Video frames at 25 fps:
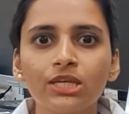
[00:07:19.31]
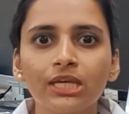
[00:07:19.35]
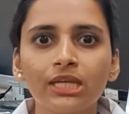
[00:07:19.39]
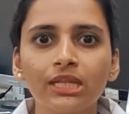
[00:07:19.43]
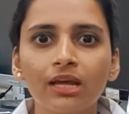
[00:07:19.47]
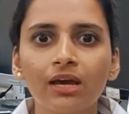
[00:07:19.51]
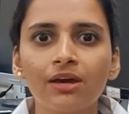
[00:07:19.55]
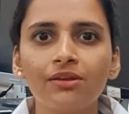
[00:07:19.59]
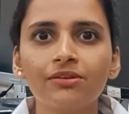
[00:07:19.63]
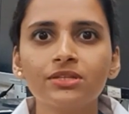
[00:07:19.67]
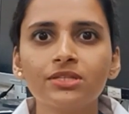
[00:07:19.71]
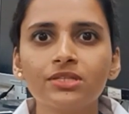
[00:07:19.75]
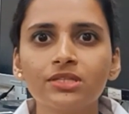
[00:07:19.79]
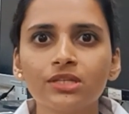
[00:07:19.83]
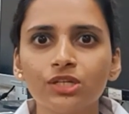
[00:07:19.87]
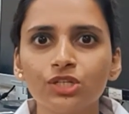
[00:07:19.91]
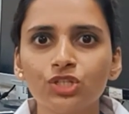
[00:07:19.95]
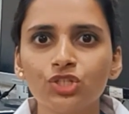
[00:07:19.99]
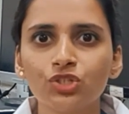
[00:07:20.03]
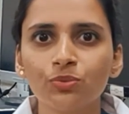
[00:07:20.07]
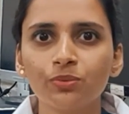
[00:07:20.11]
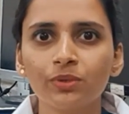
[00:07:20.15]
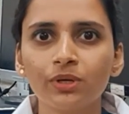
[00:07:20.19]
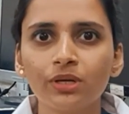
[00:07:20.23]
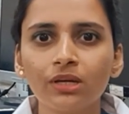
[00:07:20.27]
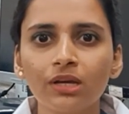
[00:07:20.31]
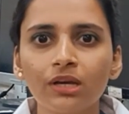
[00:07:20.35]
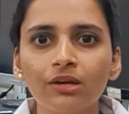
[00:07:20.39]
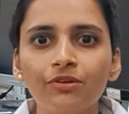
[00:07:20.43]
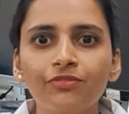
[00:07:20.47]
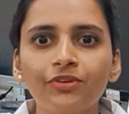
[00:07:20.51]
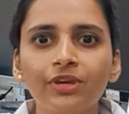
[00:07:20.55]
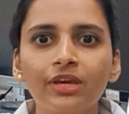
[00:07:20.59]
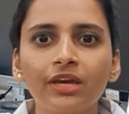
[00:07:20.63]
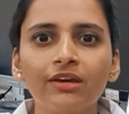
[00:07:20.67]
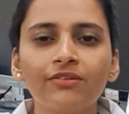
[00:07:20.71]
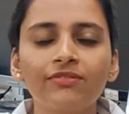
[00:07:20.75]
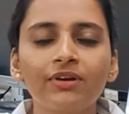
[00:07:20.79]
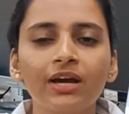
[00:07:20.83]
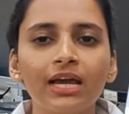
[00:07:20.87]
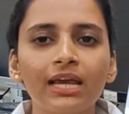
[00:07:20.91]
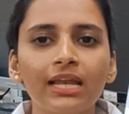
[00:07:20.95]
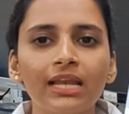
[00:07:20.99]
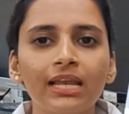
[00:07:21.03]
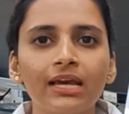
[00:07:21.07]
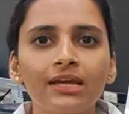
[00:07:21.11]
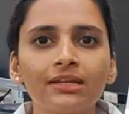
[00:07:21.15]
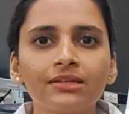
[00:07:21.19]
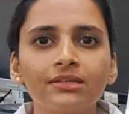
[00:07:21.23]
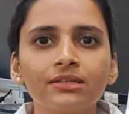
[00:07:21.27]
In our research work, we have
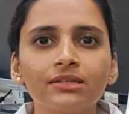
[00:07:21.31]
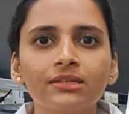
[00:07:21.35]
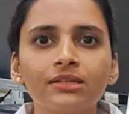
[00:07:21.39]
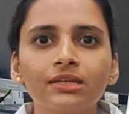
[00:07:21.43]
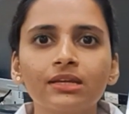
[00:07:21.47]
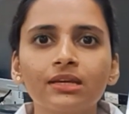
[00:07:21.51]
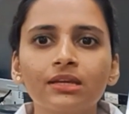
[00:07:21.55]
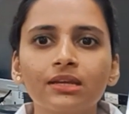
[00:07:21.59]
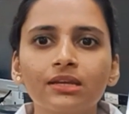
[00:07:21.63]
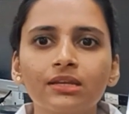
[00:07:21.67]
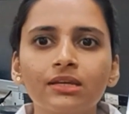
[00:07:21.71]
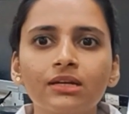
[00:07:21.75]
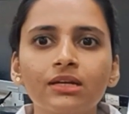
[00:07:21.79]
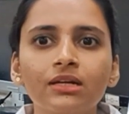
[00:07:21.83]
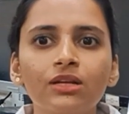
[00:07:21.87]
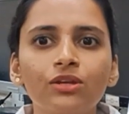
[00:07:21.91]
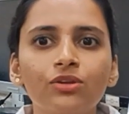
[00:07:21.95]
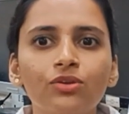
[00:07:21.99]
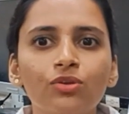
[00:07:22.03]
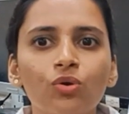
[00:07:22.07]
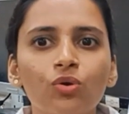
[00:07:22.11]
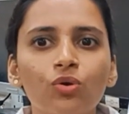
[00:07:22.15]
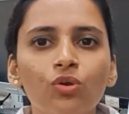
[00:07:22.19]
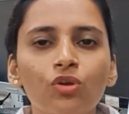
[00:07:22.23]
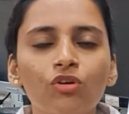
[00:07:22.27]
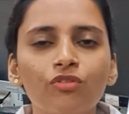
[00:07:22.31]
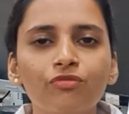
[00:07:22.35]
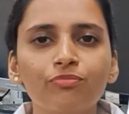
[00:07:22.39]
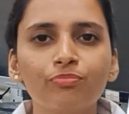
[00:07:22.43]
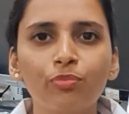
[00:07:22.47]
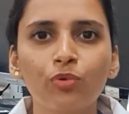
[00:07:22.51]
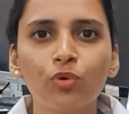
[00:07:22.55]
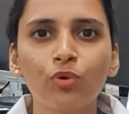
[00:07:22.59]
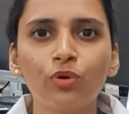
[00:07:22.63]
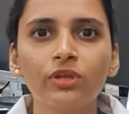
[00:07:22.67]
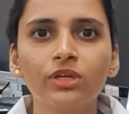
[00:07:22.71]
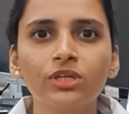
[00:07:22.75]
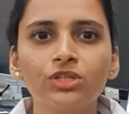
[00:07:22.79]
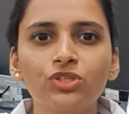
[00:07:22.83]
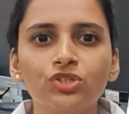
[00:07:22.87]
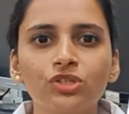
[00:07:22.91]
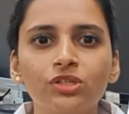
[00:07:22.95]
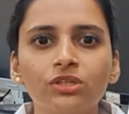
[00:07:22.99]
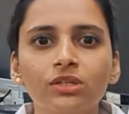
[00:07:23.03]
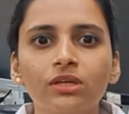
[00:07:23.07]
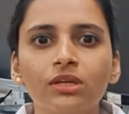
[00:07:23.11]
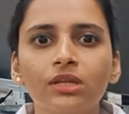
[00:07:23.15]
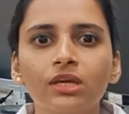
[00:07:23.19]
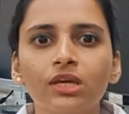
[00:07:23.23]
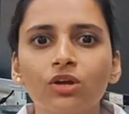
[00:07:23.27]
highlighted the critical role of pore
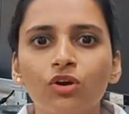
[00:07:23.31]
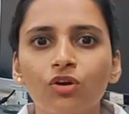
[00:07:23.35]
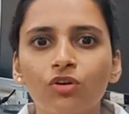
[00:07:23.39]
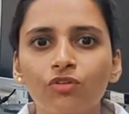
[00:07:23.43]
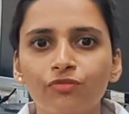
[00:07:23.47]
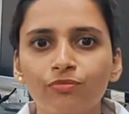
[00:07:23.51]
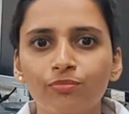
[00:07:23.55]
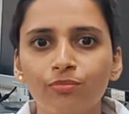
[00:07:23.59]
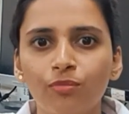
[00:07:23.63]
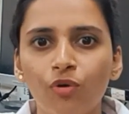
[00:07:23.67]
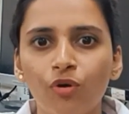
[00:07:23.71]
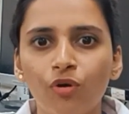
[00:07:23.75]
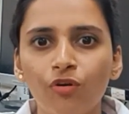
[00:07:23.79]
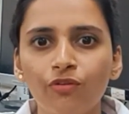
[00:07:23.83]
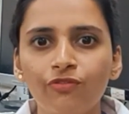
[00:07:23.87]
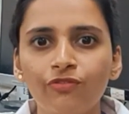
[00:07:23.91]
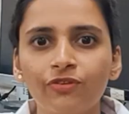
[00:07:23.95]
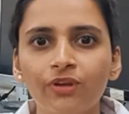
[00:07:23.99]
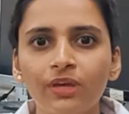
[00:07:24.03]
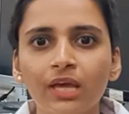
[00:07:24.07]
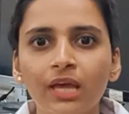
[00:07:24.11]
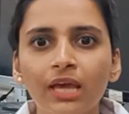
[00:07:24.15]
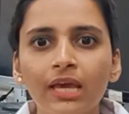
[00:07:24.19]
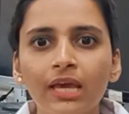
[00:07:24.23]
engineering of M O F